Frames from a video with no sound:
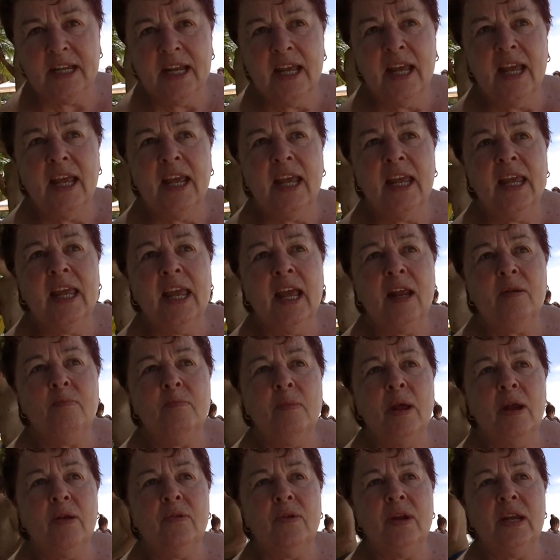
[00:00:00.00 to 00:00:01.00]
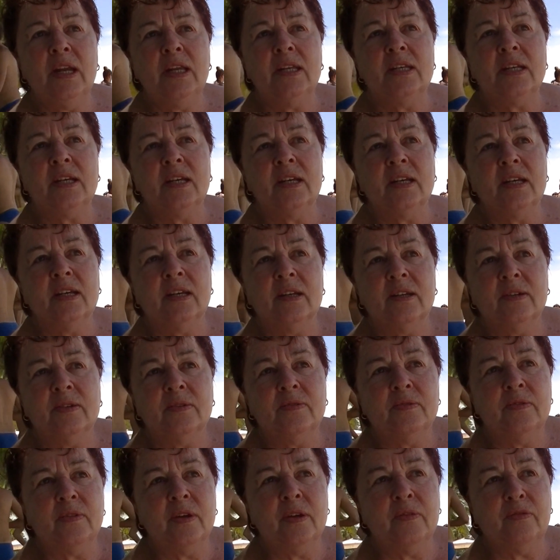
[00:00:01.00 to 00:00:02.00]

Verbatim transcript: Right. He had married uh,